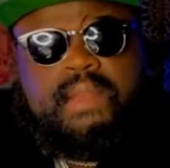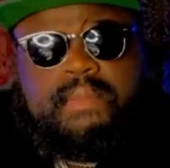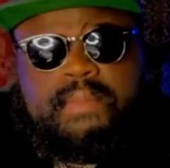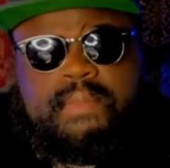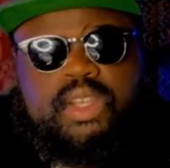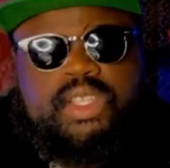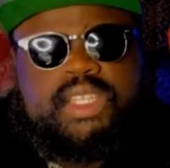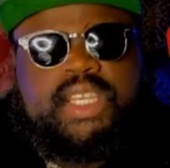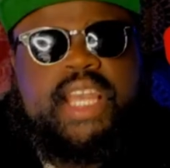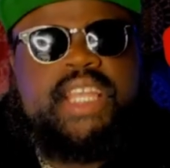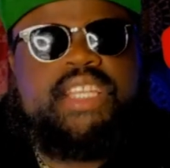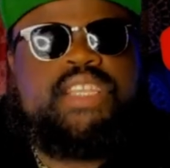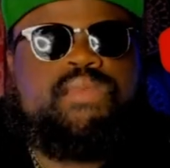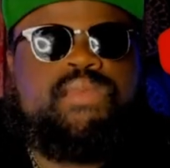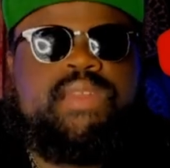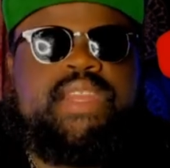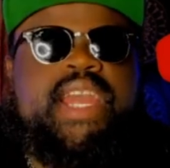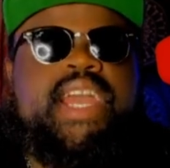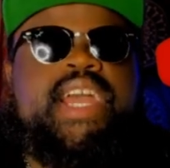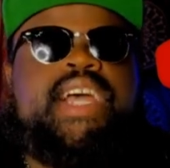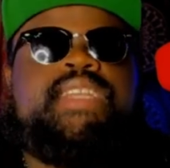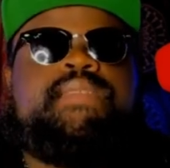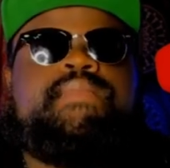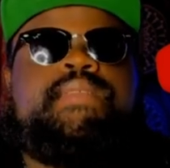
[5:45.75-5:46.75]
Most cases, when
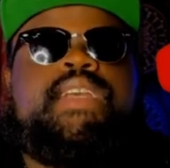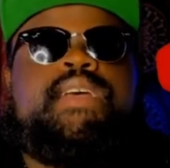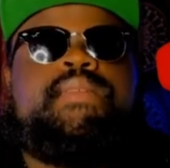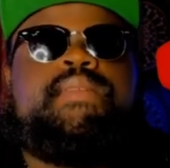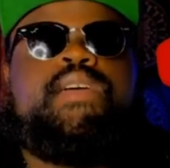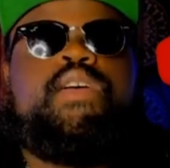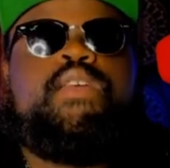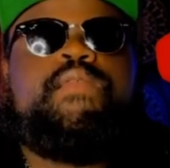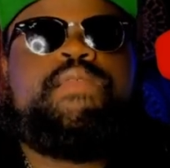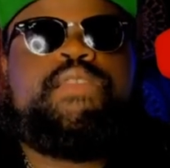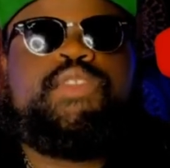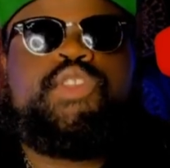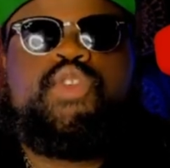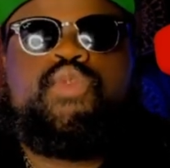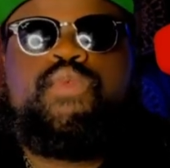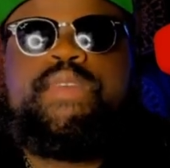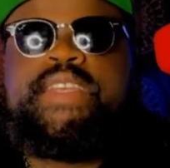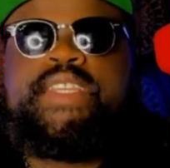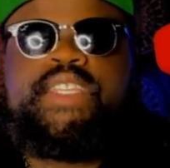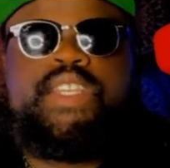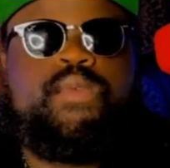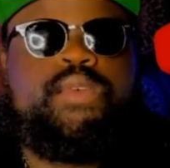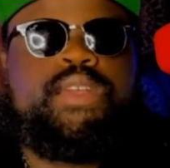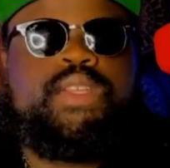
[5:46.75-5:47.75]
that husband comes home for two
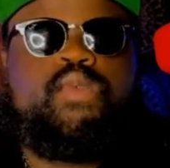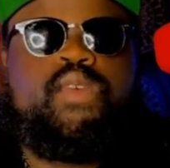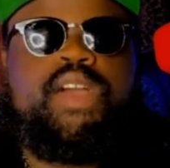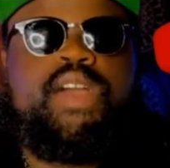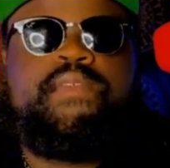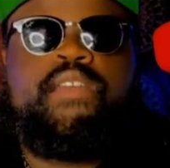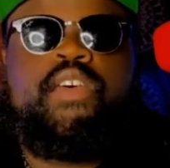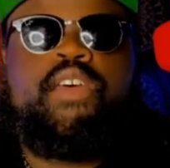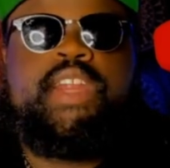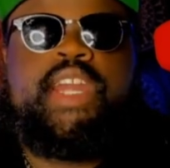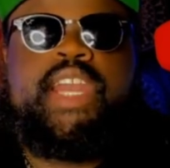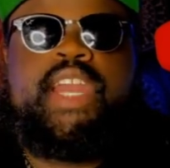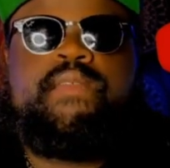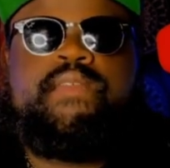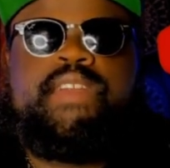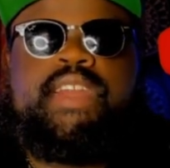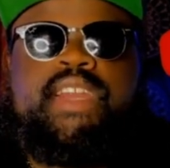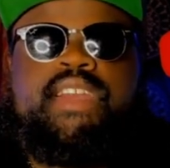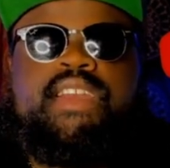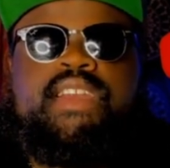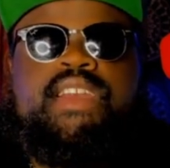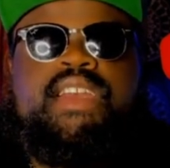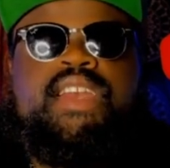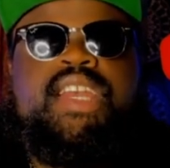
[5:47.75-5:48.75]
weeks, they're with the wife all day, every
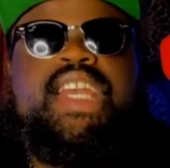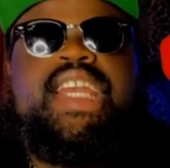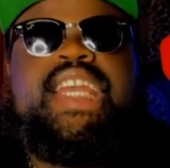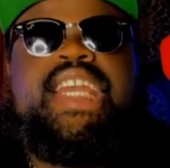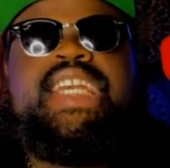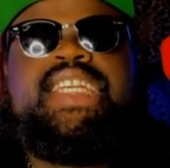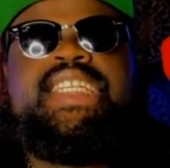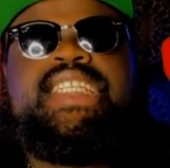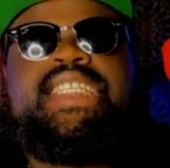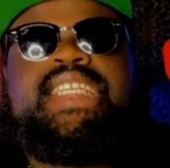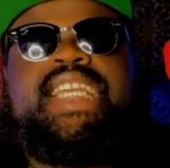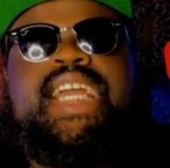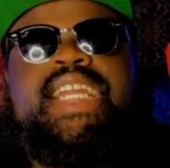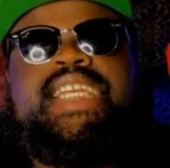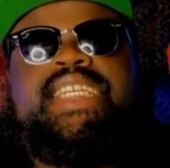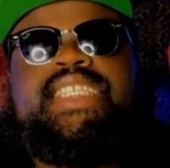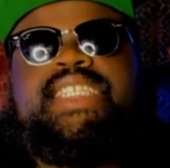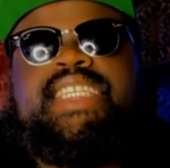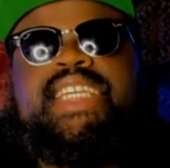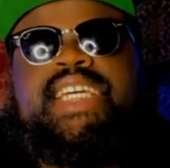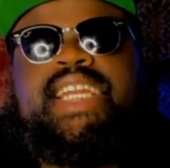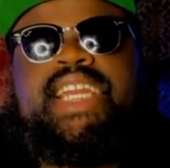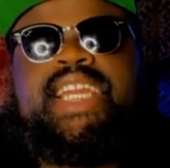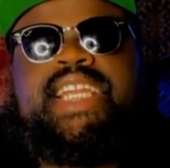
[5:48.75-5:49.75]
day. It's just kind of
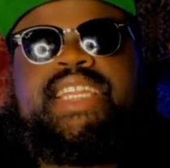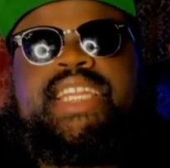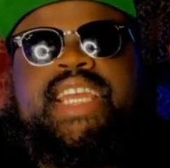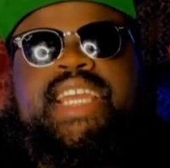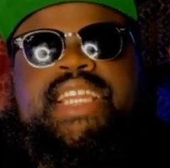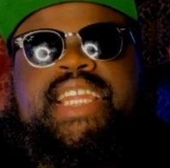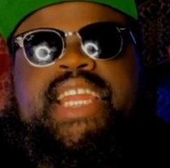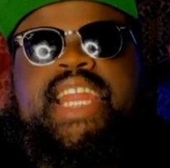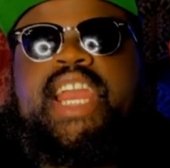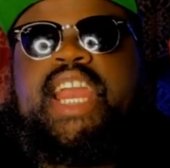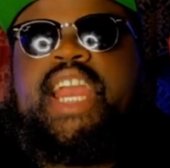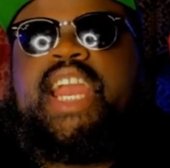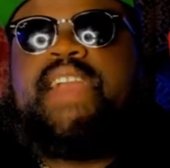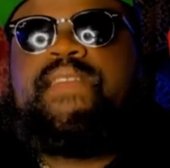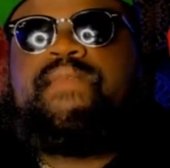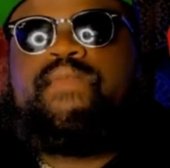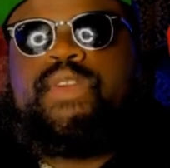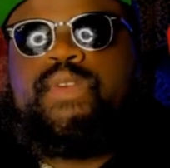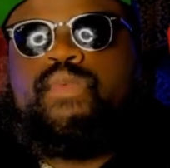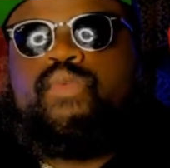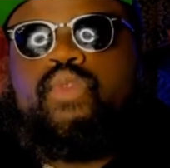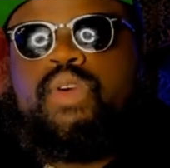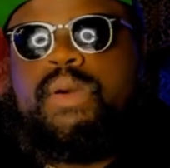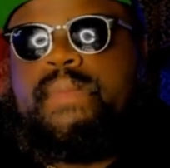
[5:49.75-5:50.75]
silly to think that
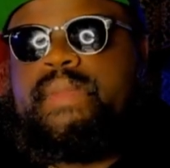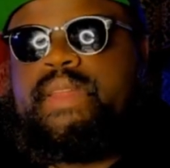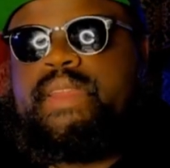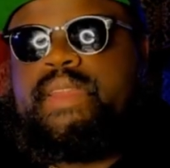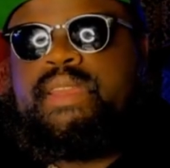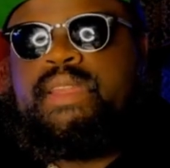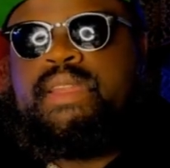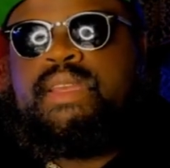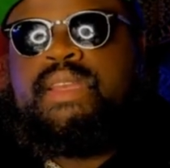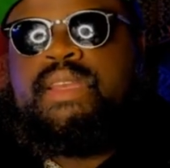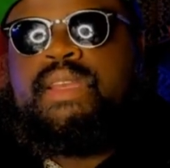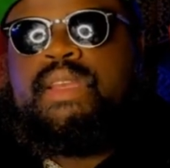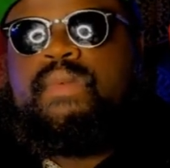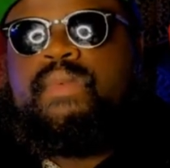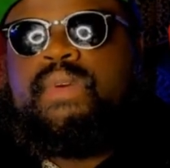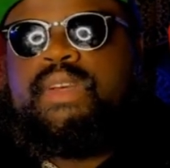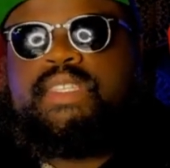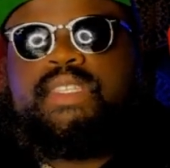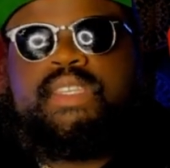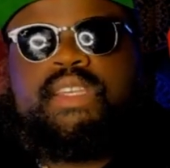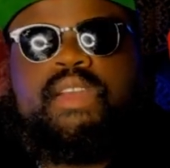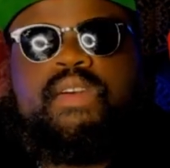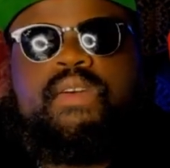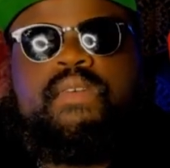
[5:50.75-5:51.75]
every woman
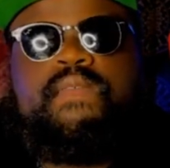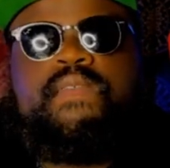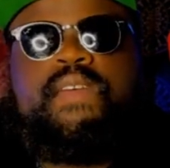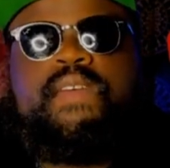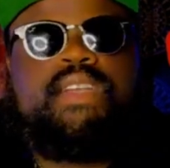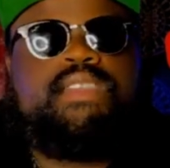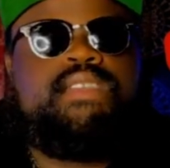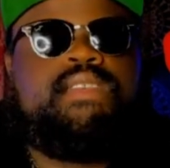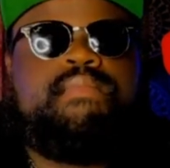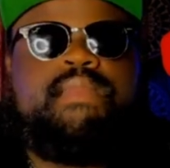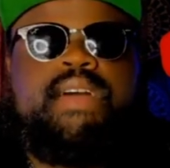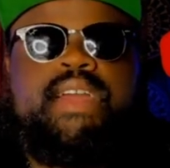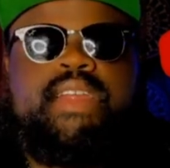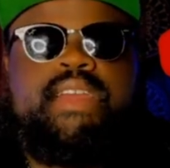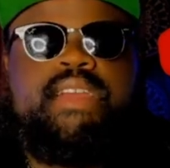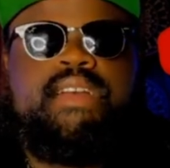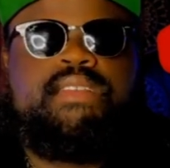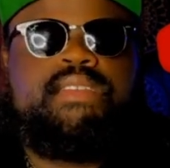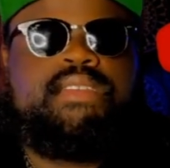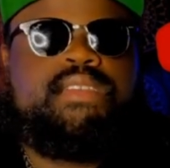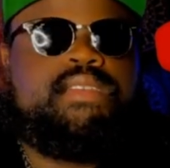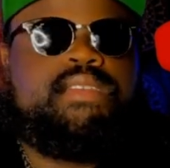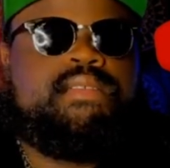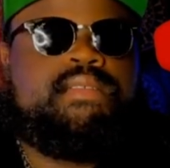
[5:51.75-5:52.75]
wants to go fuck somebody
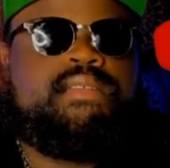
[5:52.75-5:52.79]
else